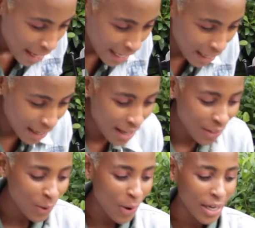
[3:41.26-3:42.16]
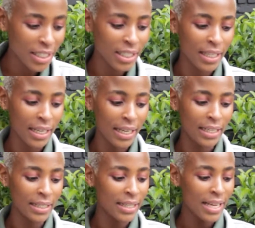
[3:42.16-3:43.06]
And another question
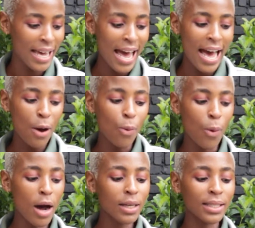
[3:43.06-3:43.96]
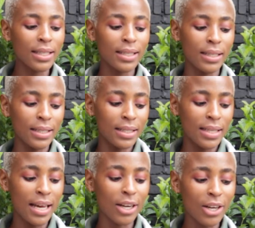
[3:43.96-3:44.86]
is, what
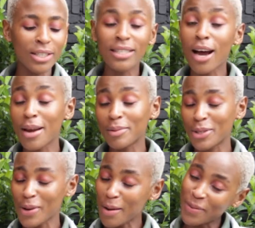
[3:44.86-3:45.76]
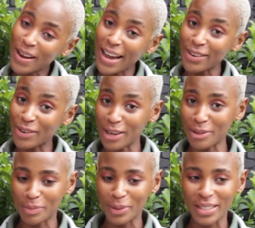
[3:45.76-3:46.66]
is a good time to apply
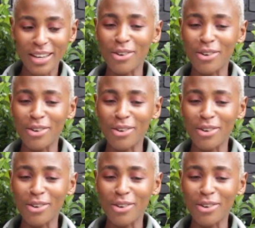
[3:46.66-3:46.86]
GuanoBoost?